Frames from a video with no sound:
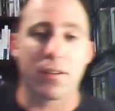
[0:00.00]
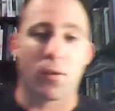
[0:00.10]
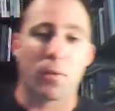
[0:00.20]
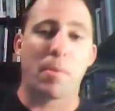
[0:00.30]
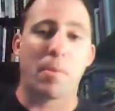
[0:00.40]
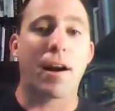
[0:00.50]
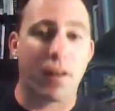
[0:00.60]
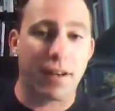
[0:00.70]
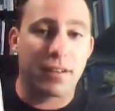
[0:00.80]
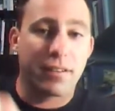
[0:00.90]
or
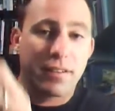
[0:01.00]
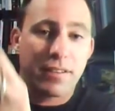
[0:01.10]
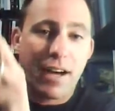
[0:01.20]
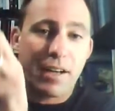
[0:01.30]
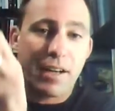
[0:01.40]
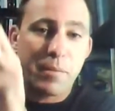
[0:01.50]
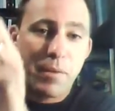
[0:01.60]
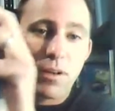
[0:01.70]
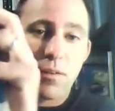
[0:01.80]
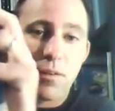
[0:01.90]
preparing the document,
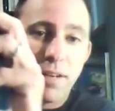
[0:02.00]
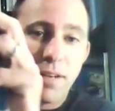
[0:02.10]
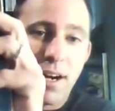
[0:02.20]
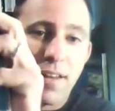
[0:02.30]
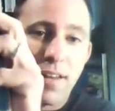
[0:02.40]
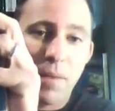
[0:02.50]
we're going to read right out of the